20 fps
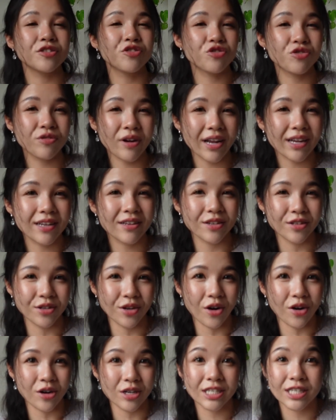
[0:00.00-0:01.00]
track
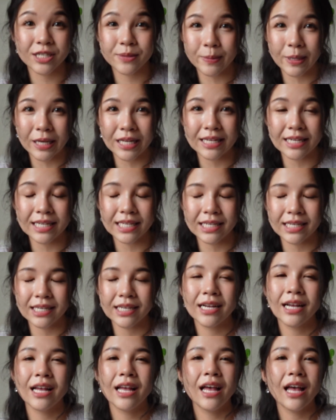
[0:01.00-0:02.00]
your
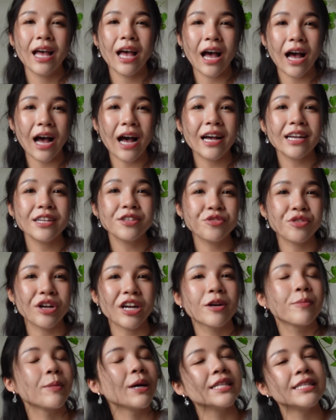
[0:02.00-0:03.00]
spending. I
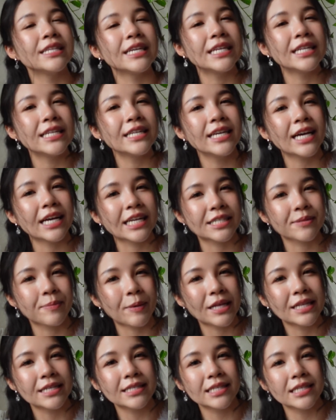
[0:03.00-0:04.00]
track my daily
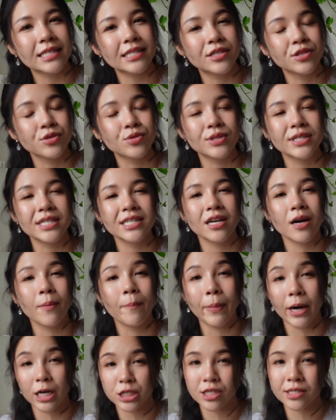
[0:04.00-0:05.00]
expenses using a
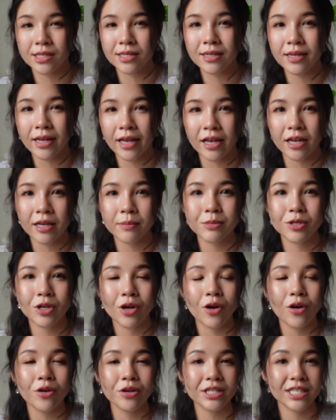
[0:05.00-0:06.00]
budgeting app
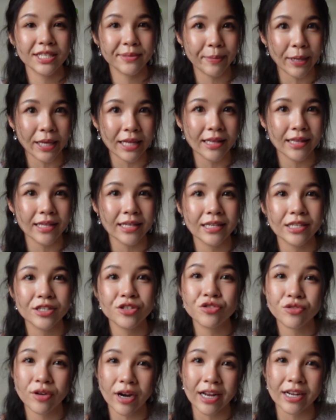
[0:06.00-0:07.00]
called Spending
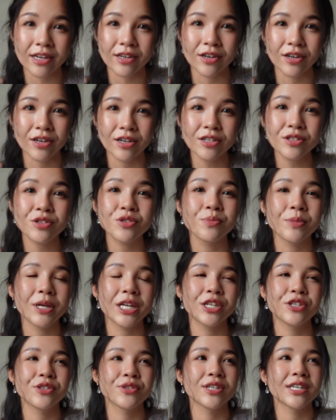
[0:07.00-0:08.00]
Tracker to
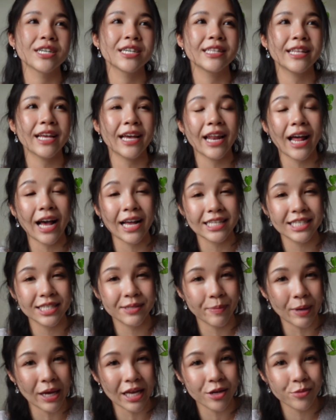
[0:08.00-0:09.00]
make sure that I
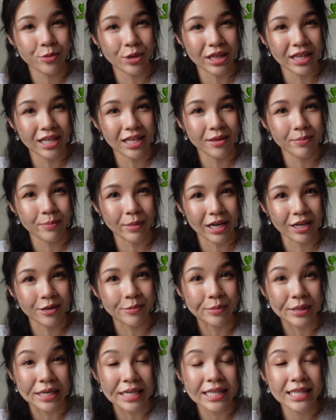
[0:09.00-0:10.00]
spend within my
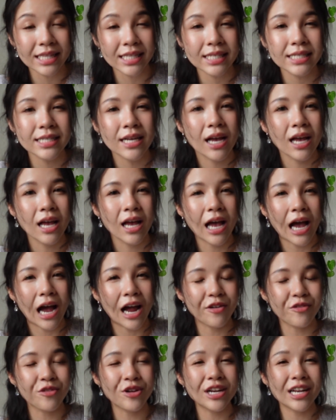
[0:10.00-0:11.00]
means.
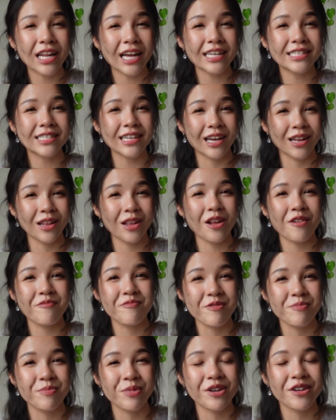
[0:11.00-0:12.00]
I realize a lot of
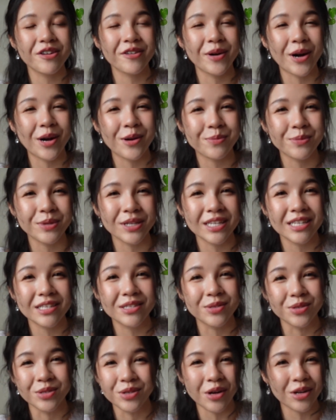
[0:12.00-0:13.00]
people around me
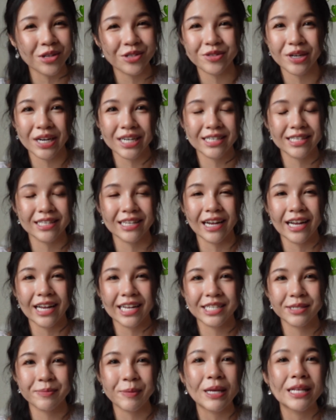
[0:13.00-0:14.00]
do not track their
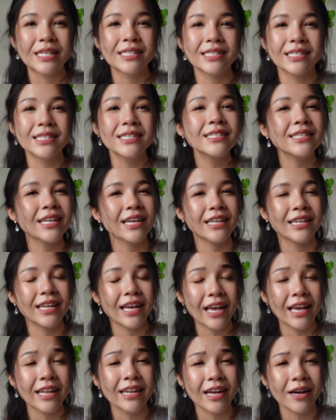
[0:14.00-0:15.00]
expenses and
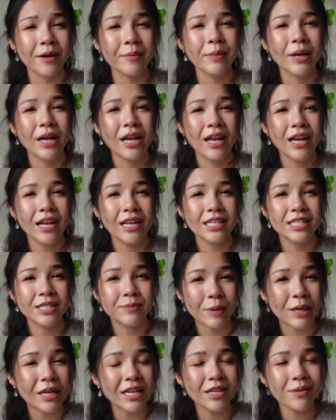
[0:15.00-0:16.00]
end up
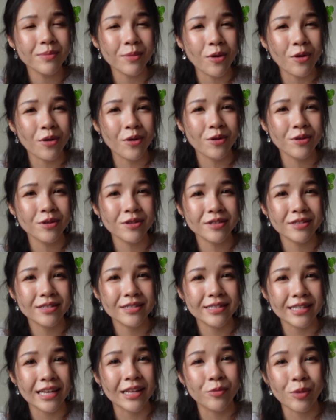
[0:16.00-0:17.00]
spending more
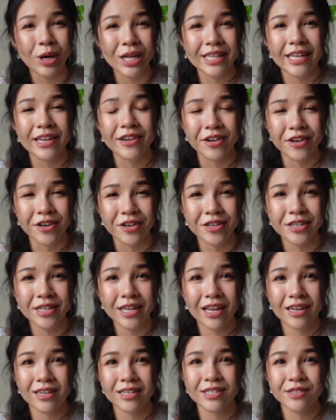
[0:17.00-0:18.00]
than what they earn
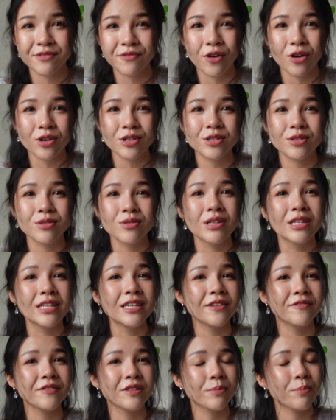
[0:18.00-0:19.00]
and is forced to
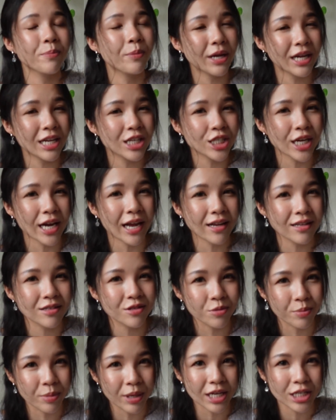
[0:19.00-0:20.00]
live paycheck
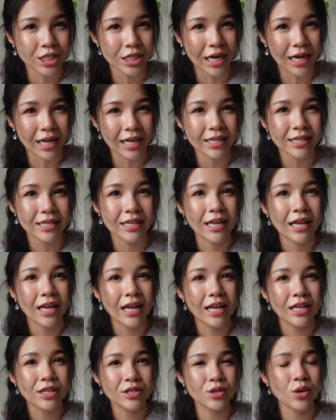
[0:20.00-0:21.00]
to paycheck.
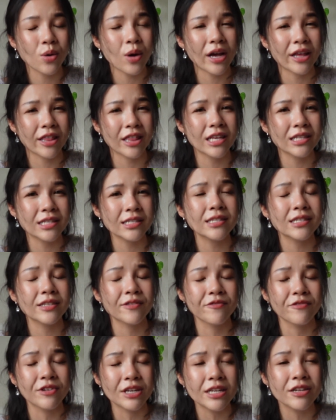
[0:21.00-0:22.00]
So I think this is a
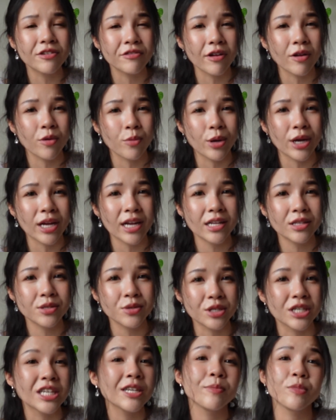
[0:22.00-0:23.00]
really great way
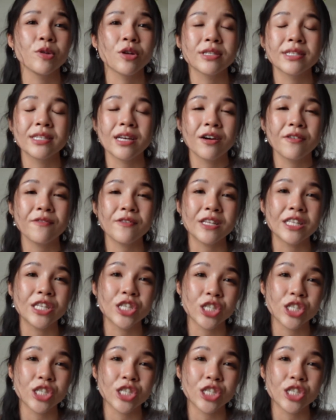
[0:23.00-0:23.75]
to keep yourself in